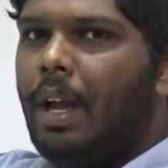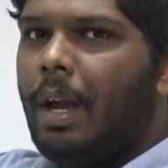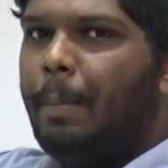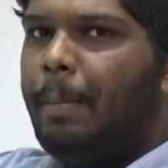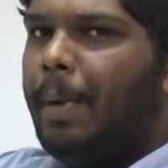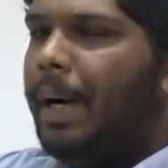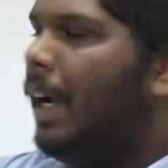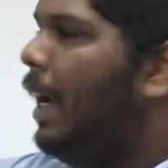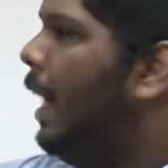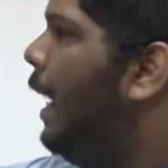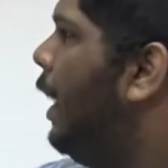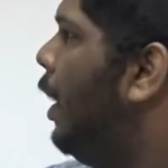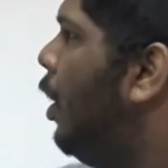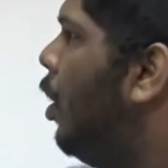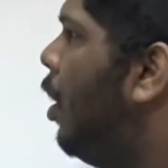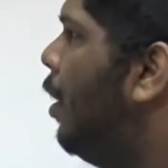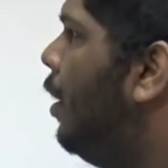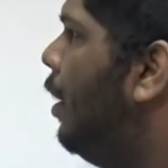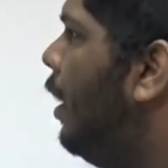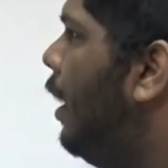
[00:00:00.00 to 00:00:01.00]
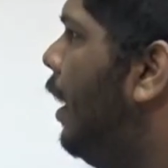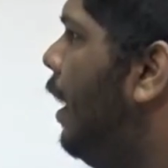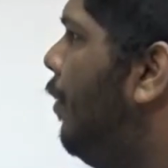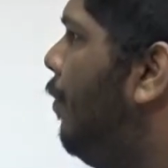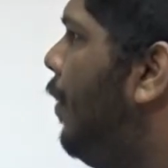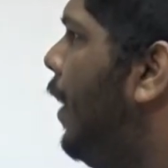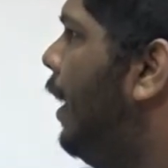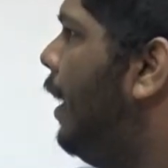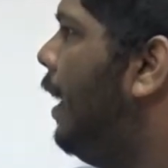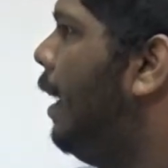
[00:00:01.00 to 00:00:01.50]
but later on if
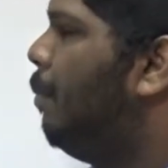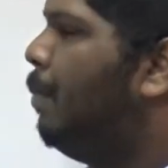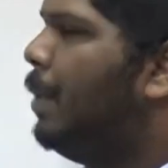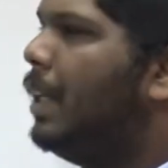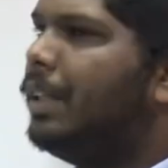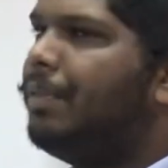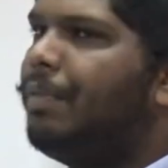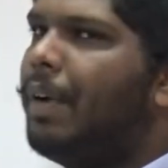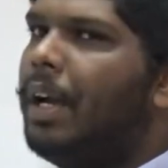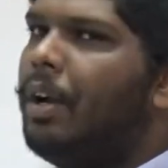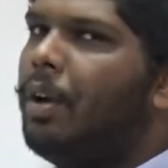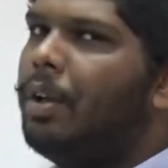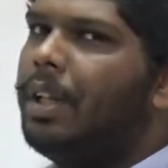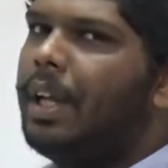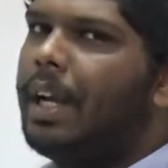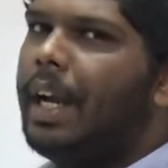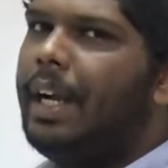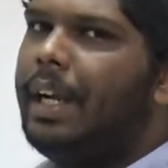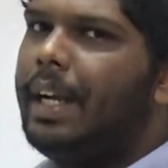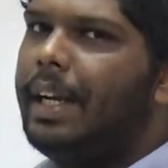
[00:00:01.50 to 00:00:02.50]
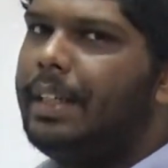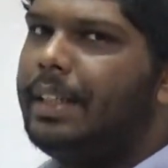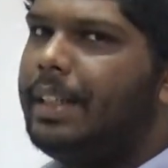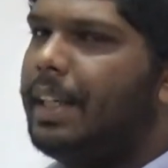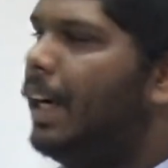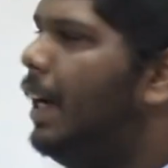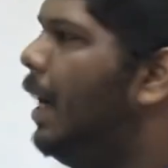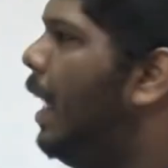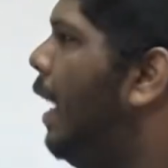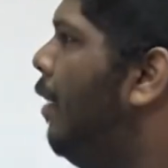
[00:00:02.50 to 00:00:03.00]
I keep this 5 on the right hand
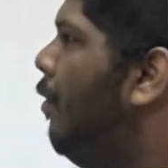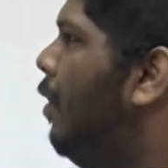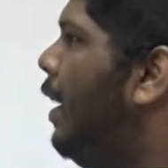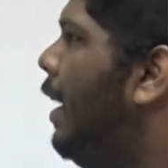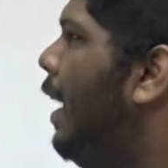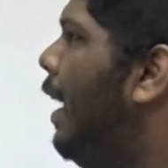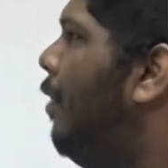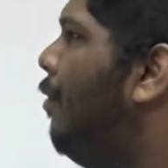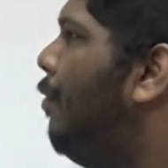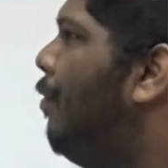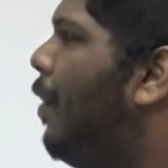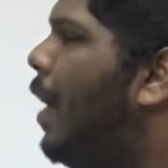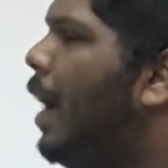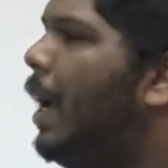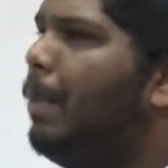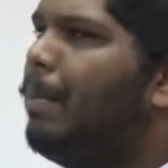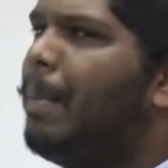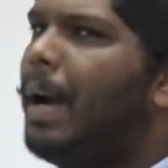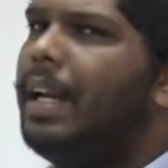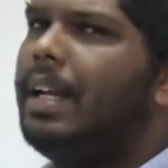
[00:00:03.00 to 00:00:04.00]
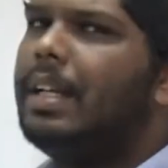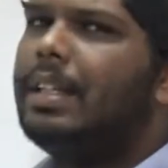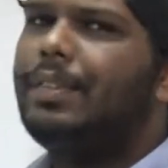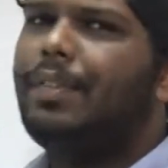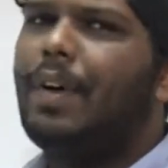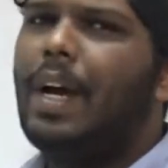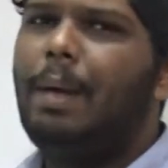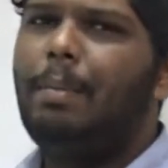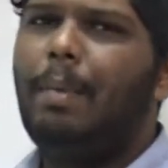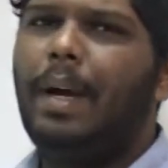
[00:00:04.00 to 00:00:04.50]
side, I will get 5 minus
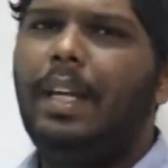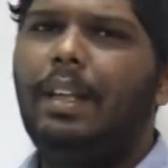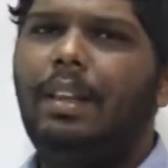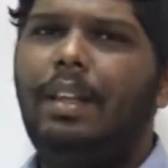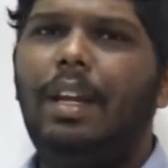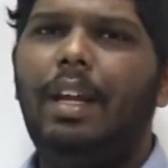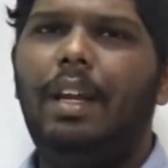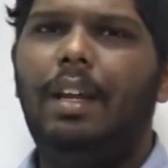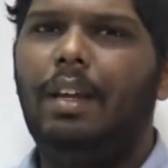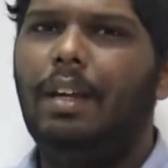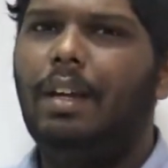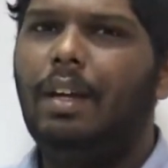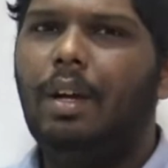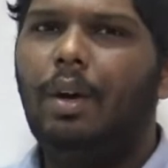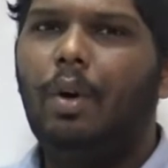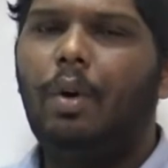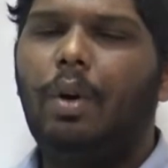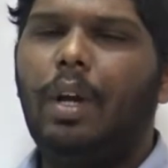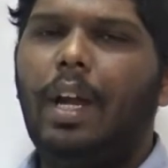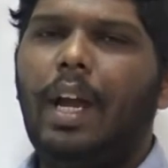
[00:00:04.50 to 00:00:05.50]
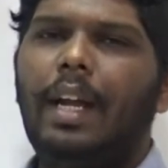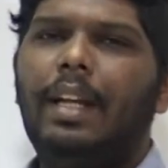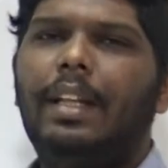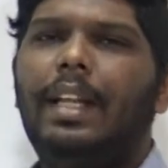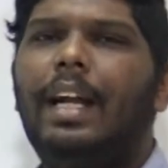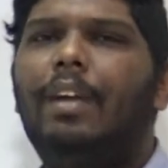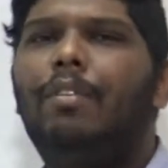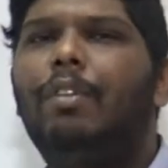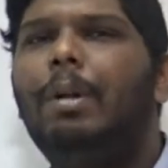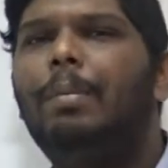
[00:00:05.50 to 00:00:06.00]
5 by 3. Okay, and
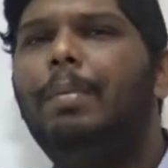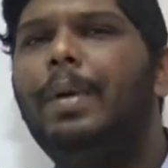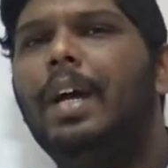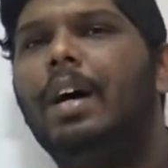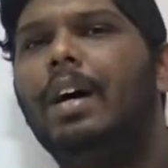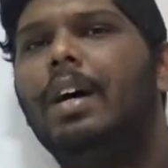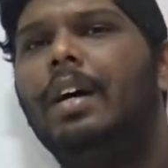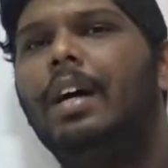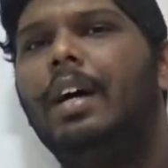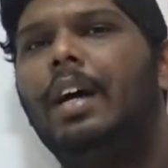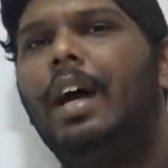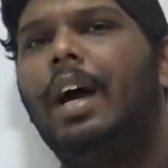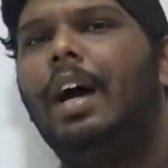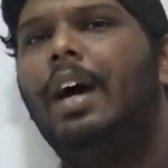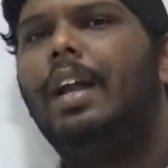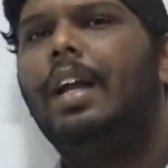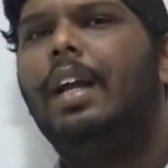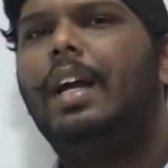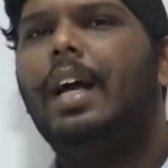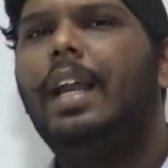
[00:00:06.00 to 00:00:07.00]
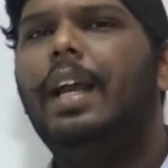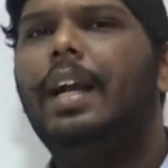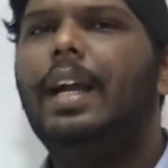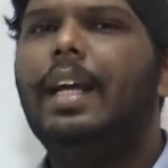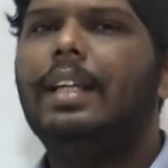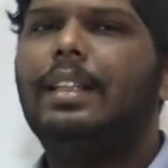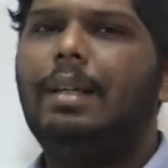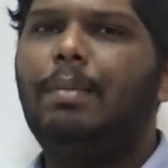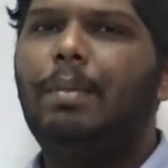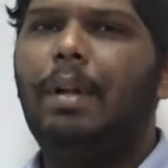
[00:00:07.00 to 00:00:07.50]
that will be a recurring
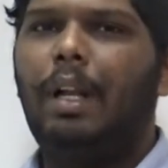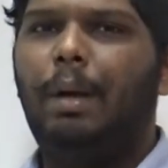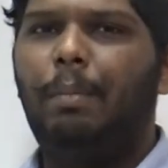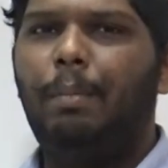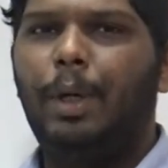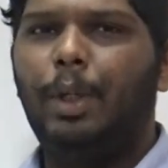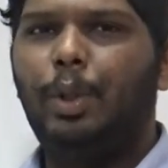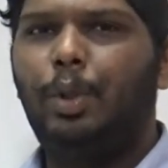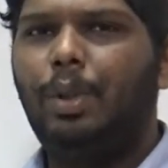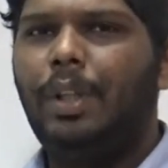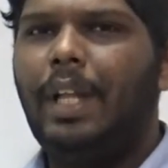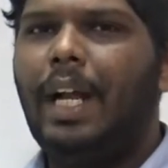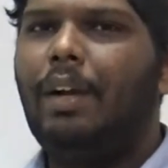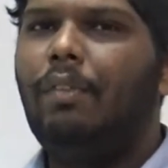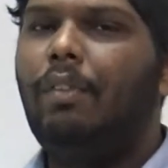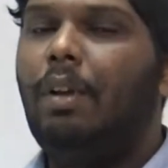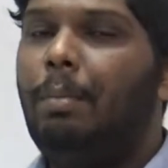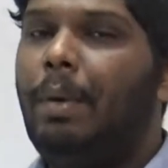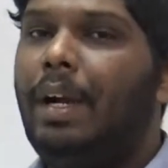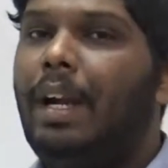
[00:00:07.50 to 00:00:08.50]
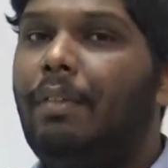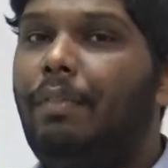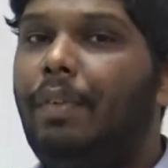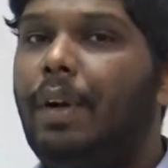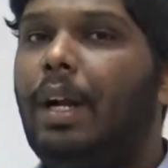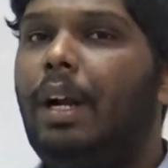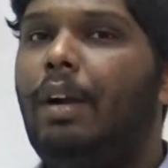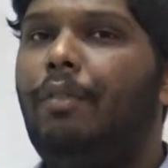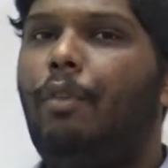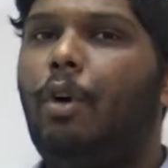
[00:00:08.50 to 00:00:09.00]
decimal number, so that will be
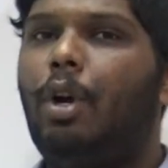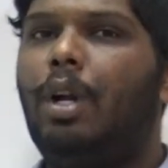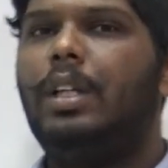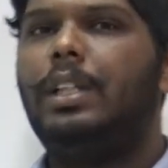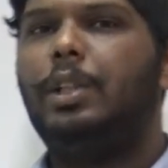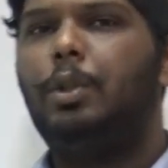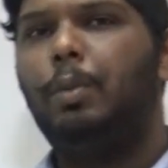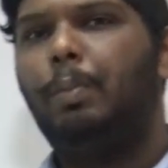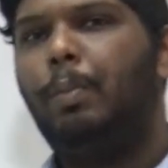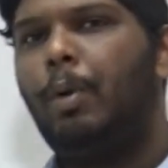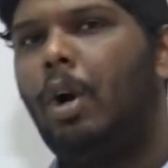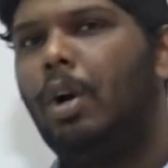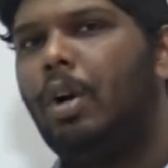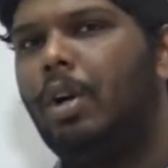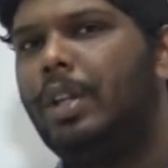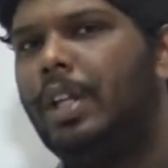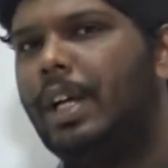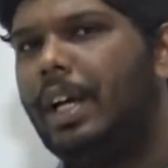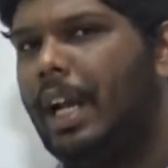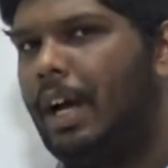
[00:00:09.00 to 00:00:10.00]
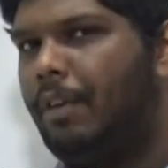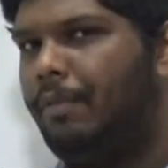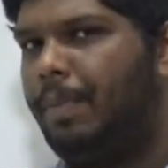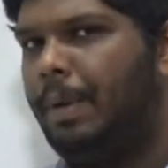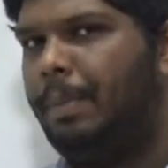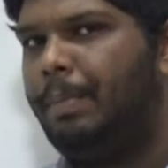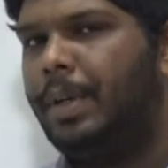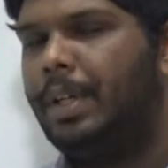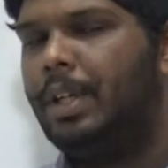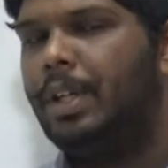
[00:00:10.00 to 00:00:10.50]
difficult for us to plot on the graph
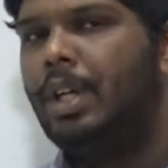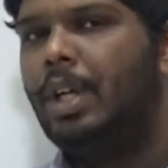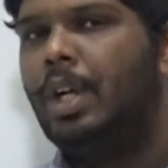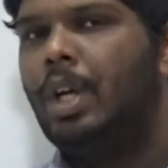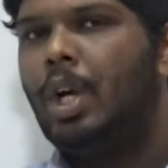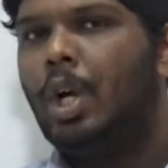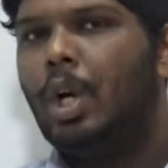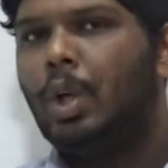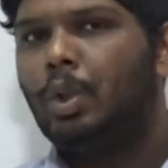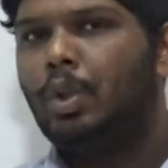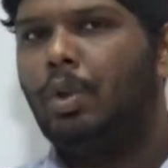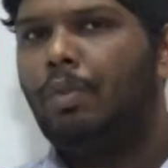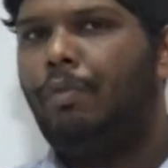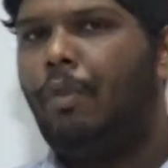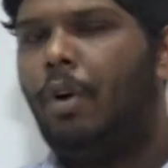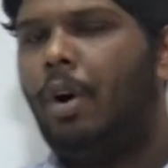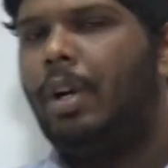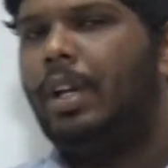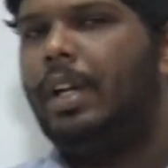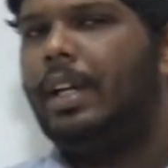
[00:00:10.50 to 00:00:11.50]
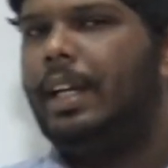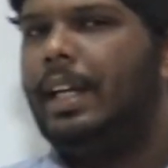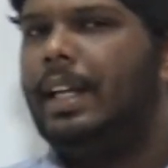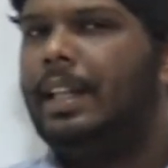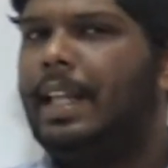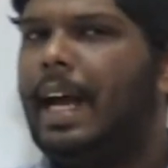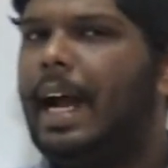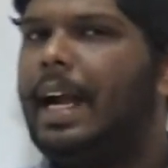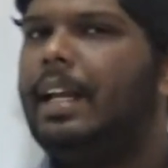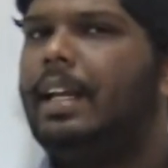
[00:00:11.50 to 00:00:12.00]
paper. So in
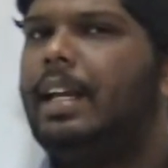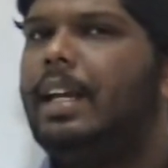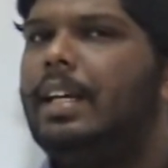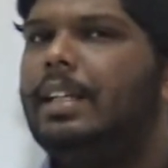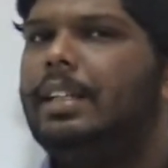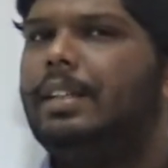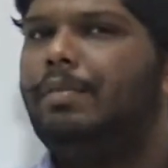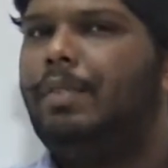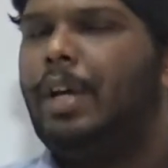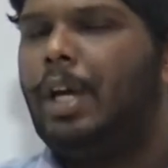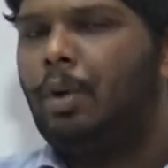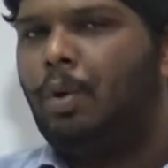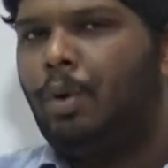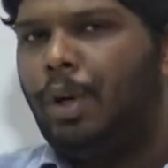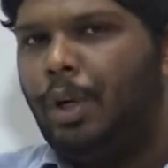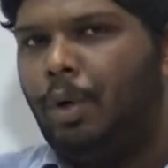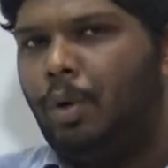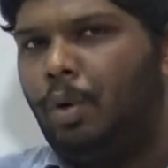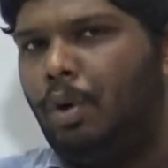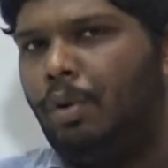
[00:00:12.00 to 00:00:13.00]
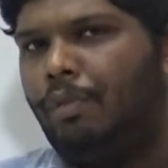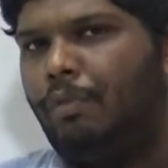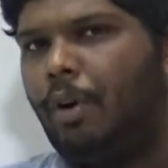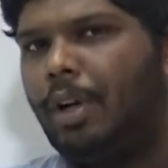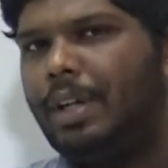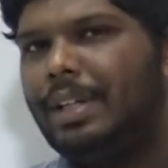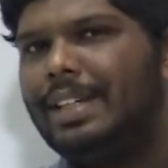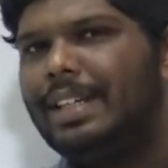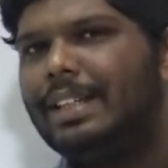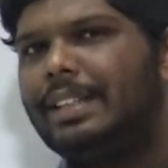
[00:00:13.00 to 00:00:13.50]
that case we are going to go
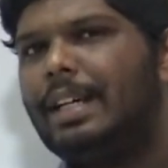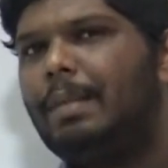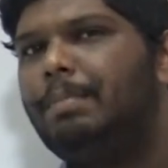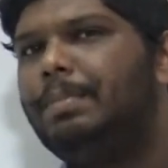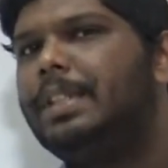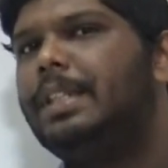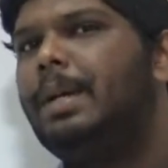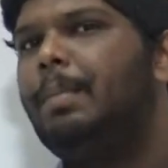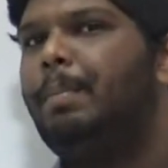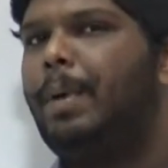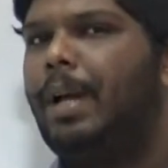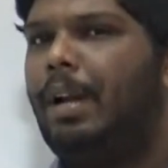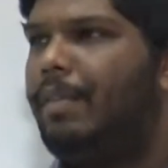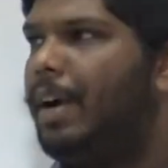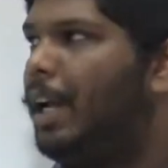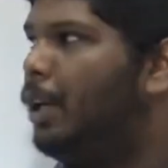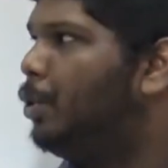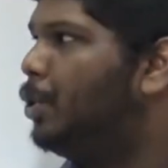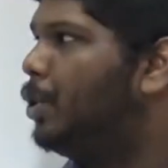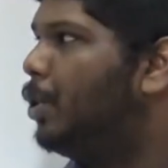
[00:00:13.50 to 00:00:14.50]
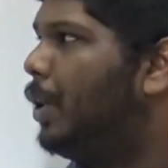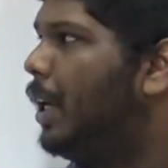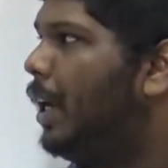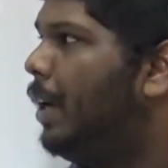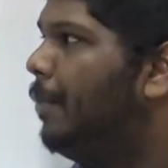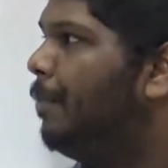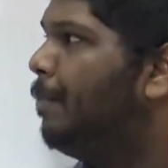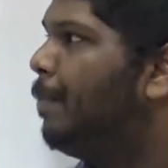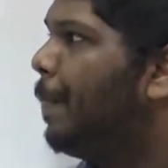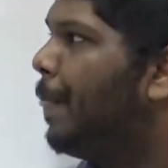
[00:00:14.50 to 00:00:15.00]
for some simple values.
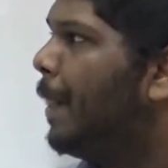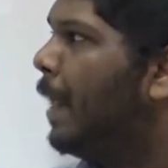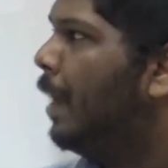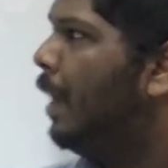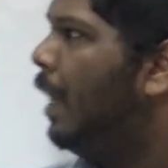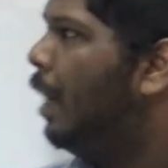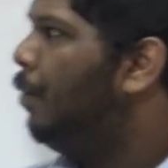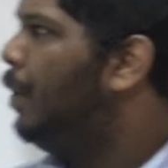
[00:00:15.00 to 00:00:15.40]
Okay, now